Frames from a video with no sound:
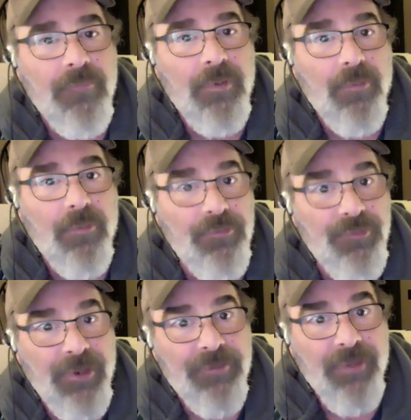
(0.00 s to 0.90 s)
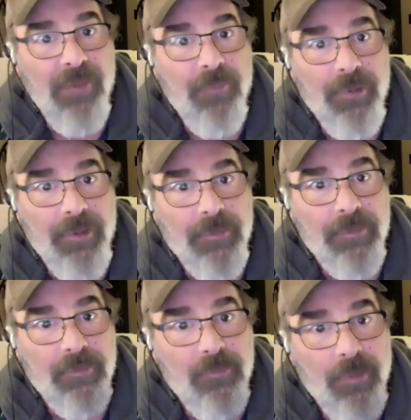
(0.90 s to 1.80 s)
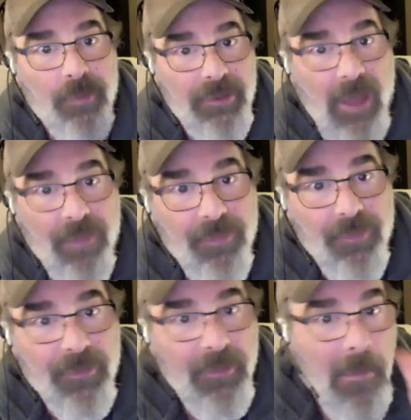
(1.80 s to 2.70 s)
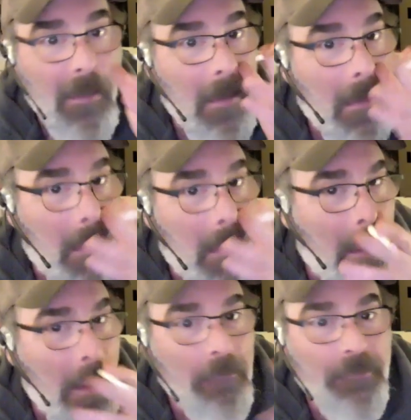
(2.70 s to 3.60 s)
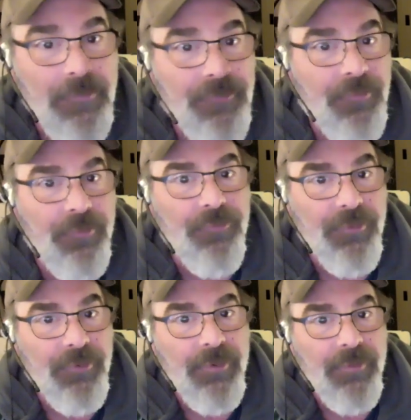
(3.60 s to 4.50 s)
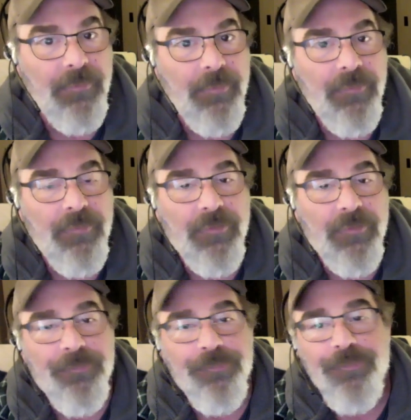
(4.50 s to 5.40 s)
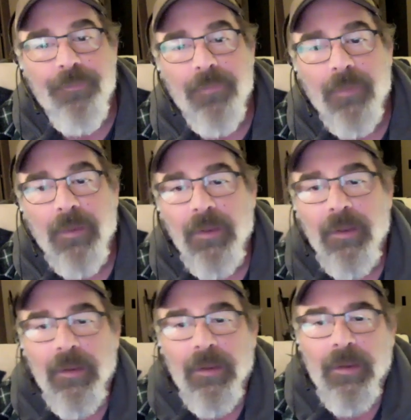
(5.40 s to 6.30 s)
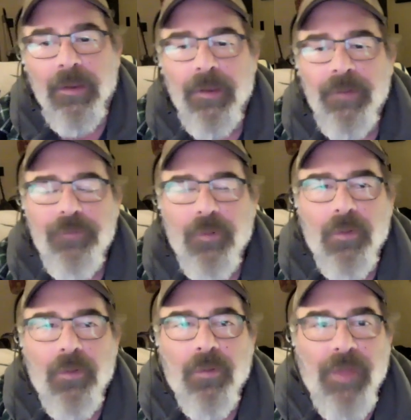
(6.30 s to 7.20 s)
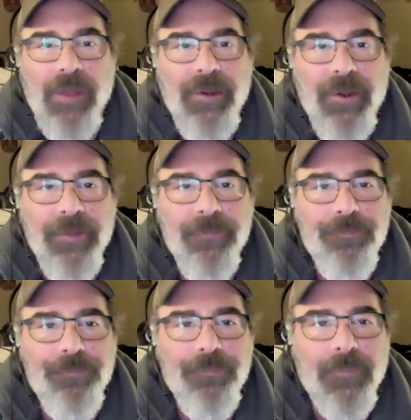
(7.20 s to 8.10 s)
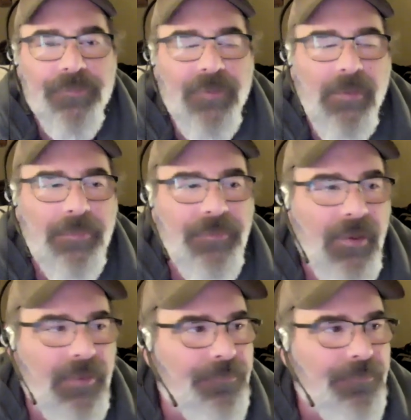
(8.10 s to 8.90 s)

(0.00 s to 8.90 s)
It was nighttime when I got there, and we just started drinking at the pavilion. So that night, I set up my tent.